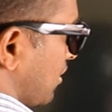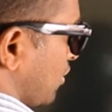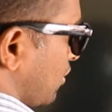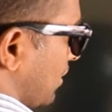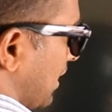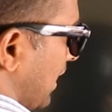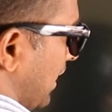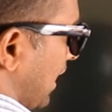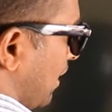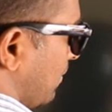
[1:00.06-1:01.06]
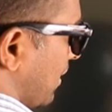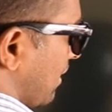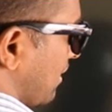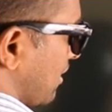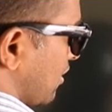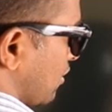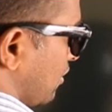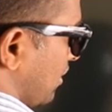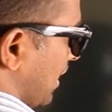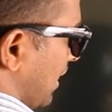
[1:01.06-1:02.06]
so 3 down,
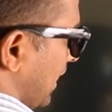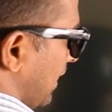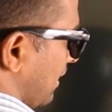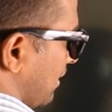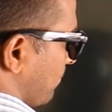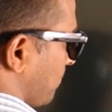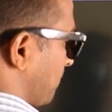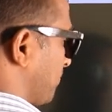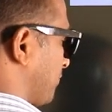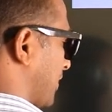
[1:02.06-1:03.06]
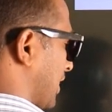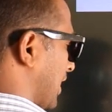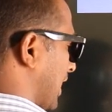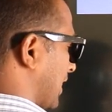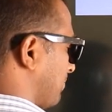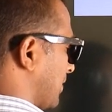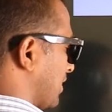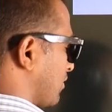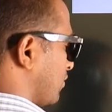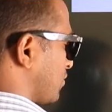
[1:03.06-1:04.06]
so 13. A
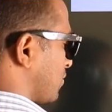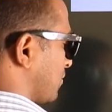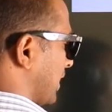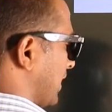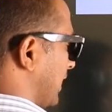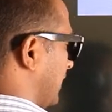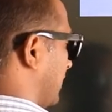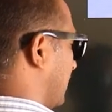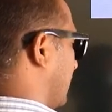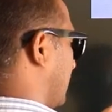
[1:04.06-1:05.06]
number close to 13